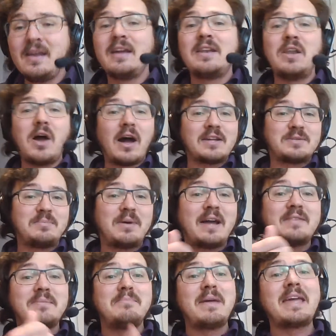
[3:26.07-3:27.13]
not by
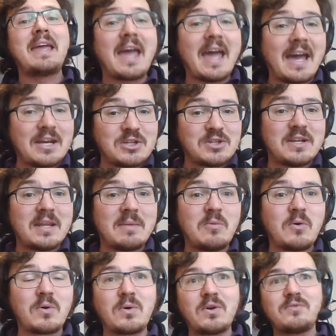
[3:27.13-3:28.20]
the megahash
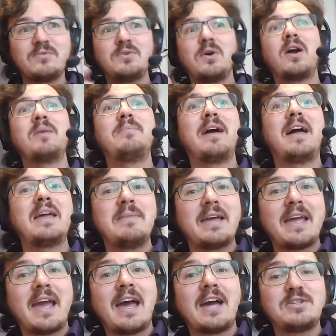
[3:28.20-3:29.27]
anymore. Or if you are buying
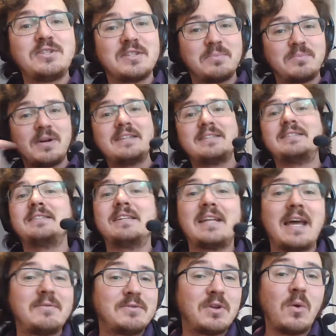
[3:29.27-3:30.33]
megahashes, the price is going
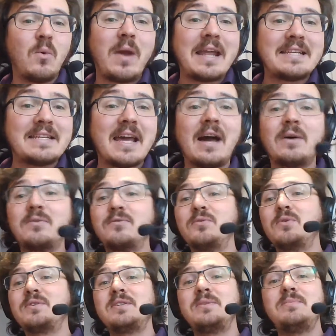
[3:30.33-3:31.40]
to have to go way down
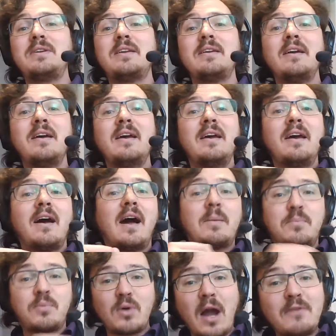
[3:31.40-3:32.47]
for it to be uh,
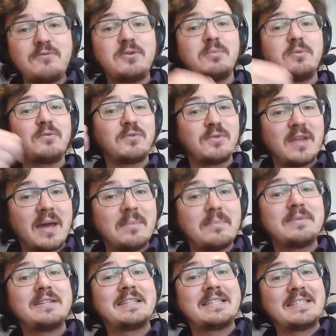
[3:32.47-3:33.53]
profitable for
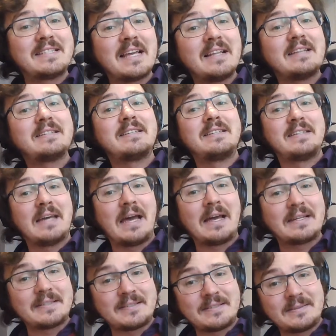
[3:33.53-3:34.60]
them to sell it to
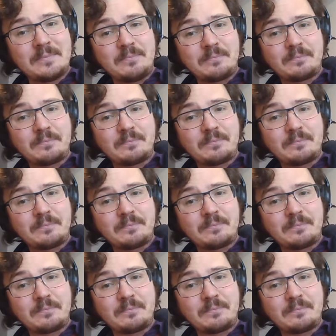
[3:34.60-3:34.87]
us